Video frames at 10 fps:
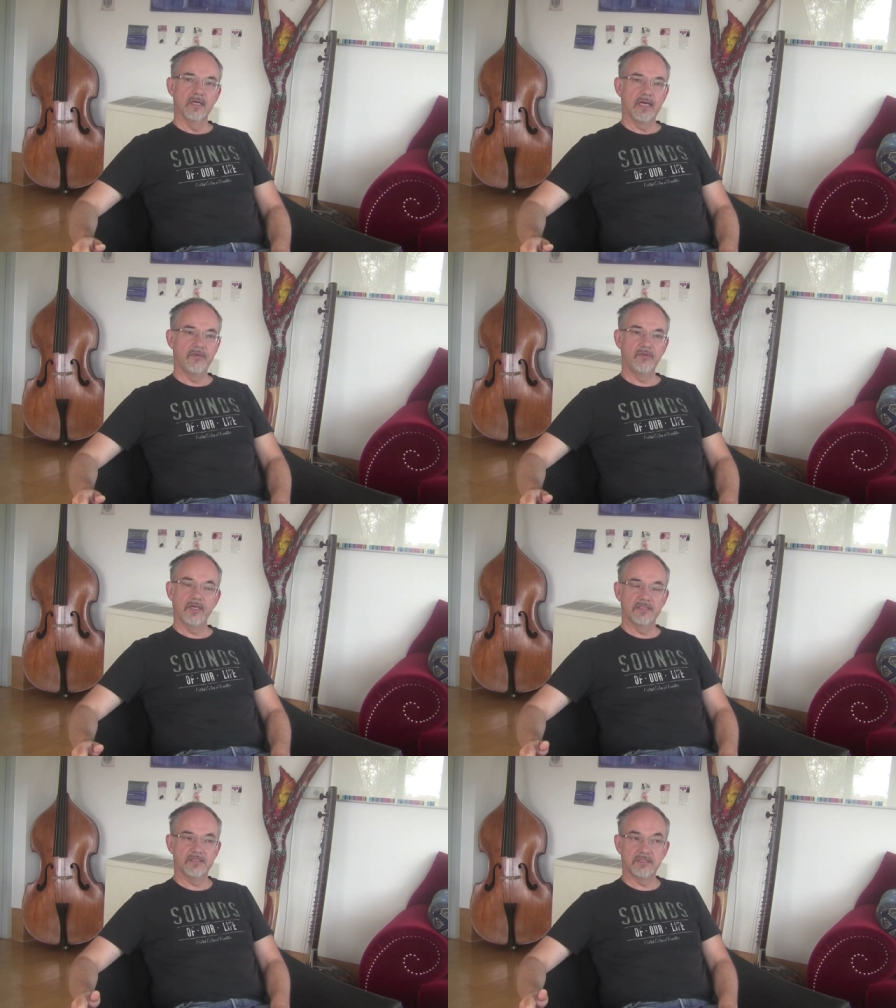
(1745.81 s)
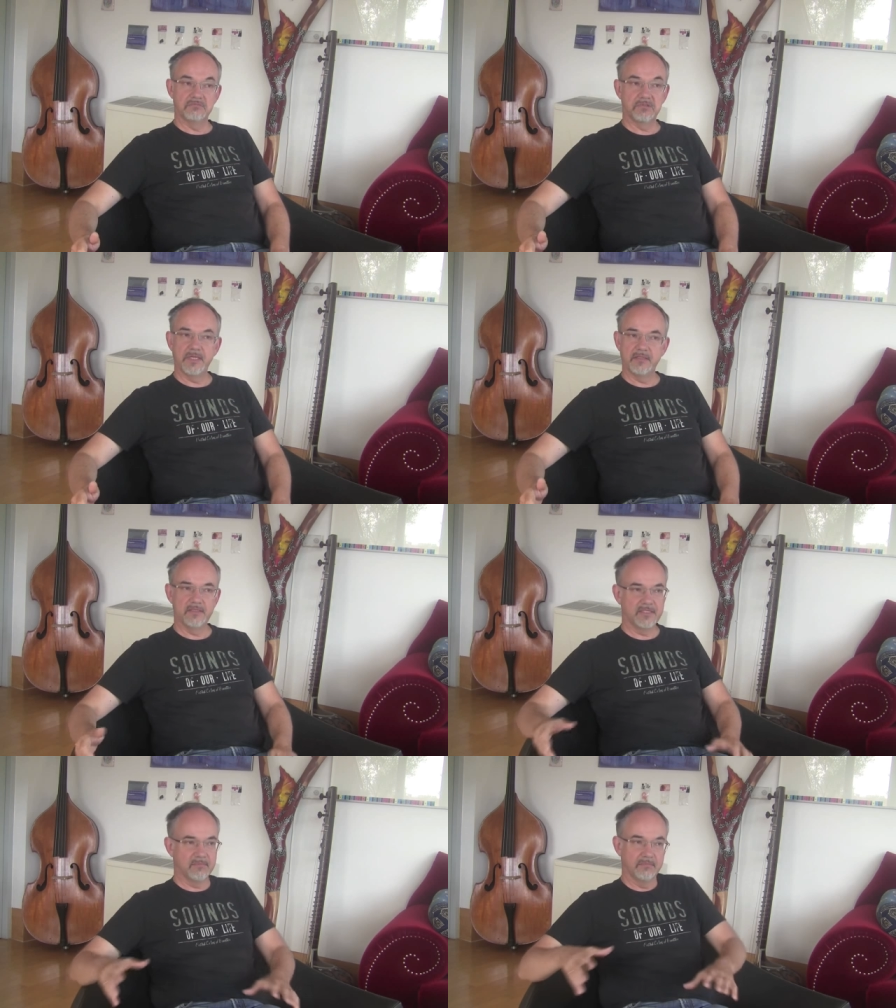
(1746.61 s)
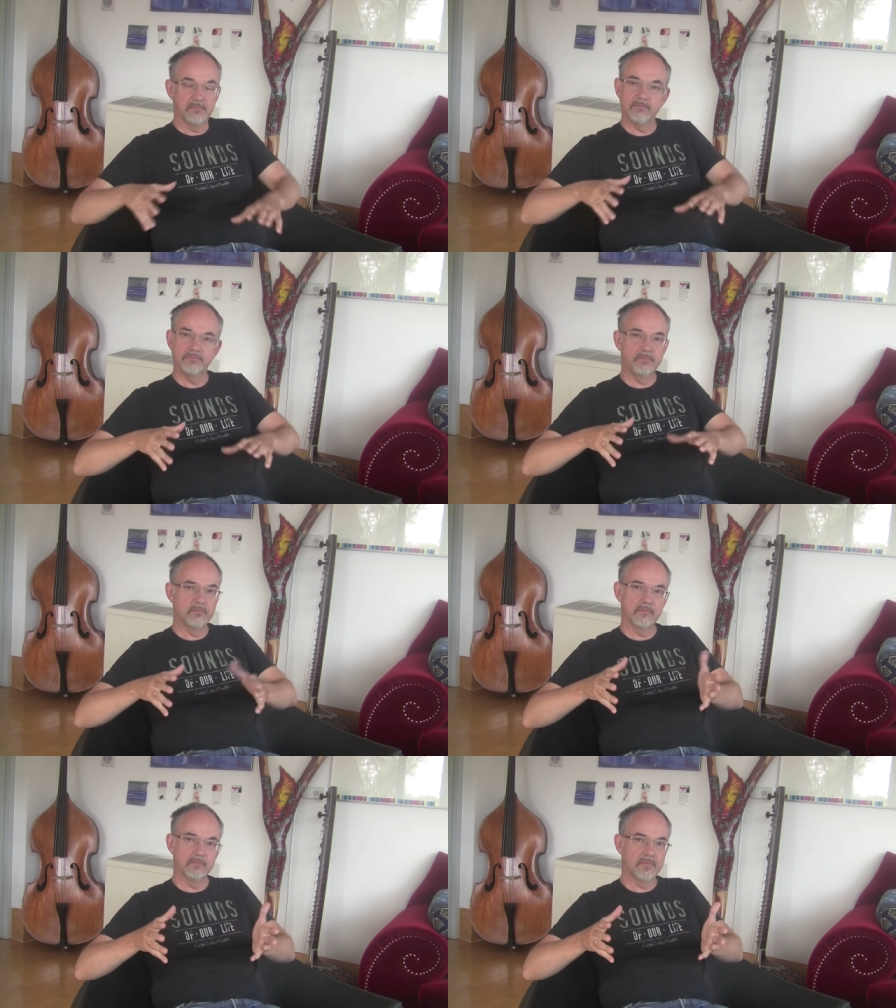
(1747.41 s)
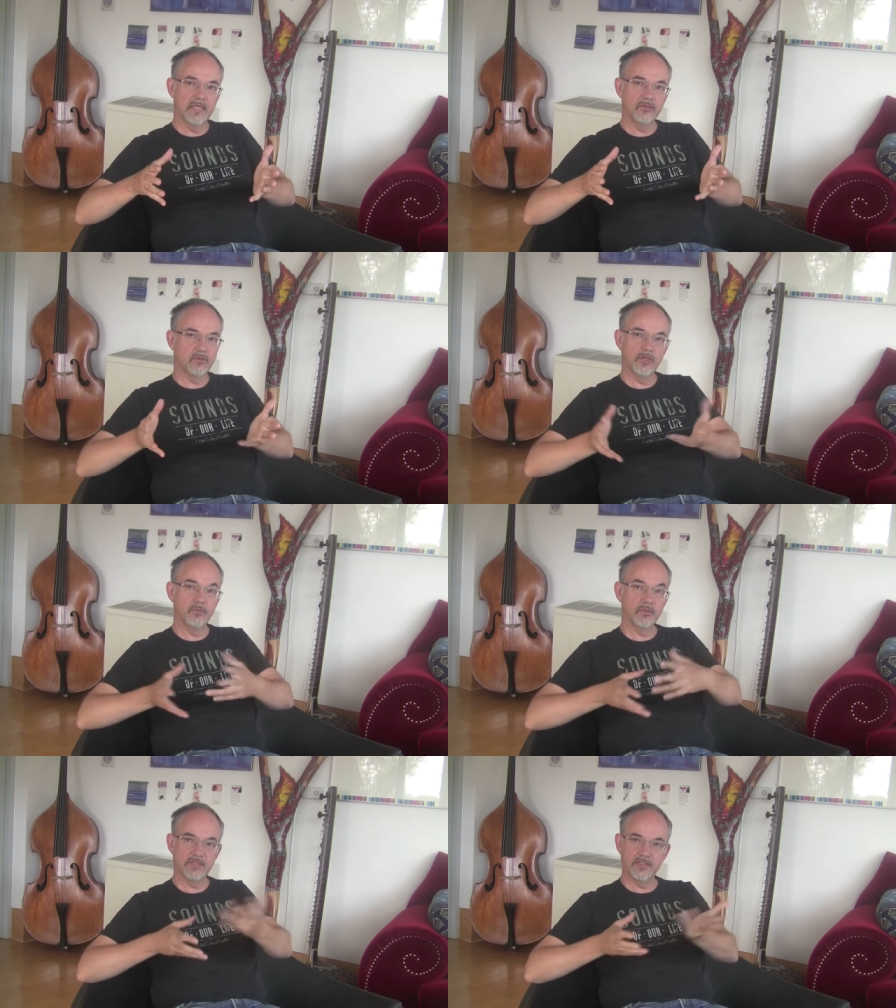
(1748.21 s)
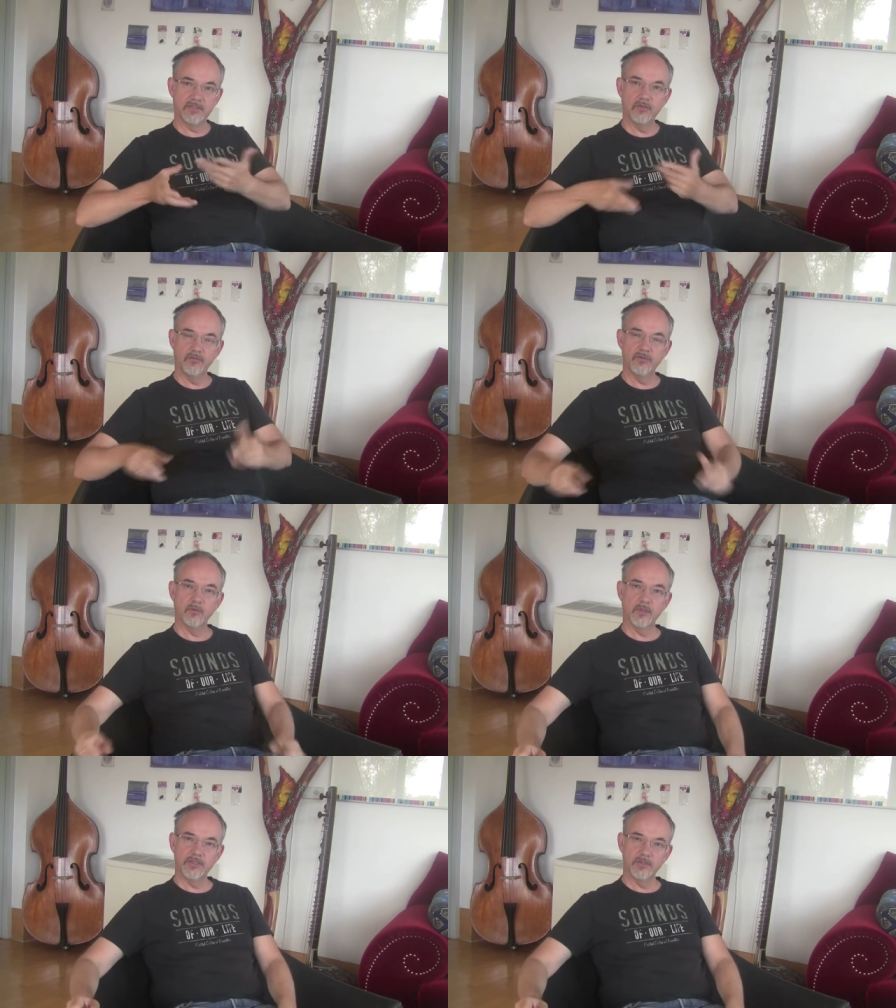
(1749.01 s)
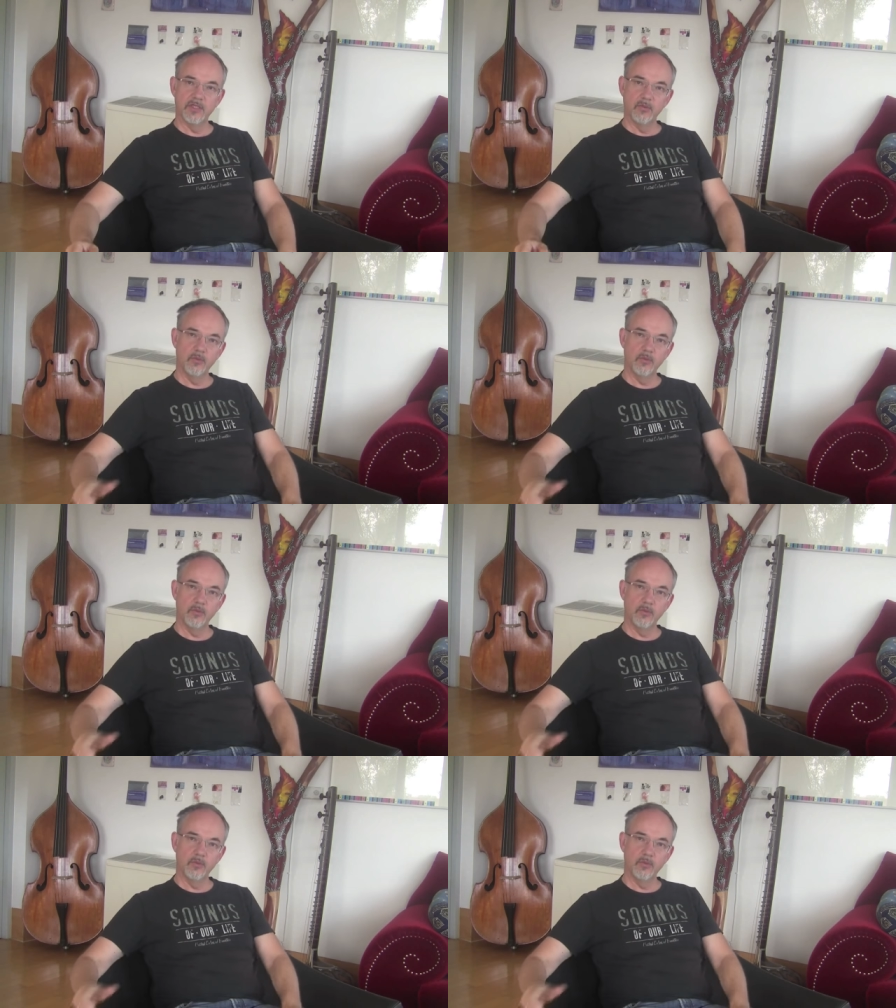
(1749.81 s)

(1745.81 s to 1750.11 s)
and he has created some um, electronic processing of his voice,